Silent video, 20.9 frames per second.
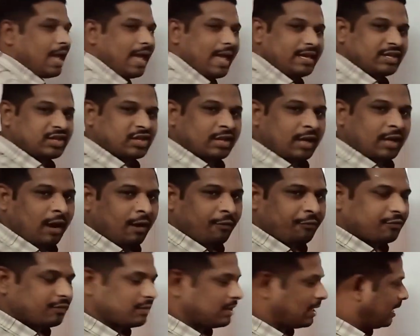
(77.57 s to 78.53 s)
Instead
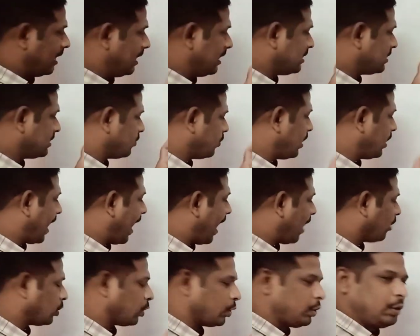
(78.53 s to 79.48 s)
of this, we
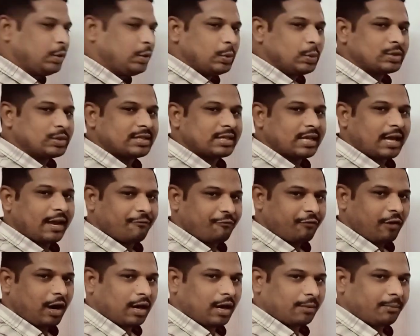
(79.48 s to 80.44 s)
have to use a
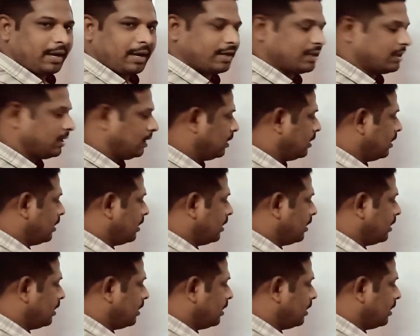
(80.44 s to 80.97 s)
format.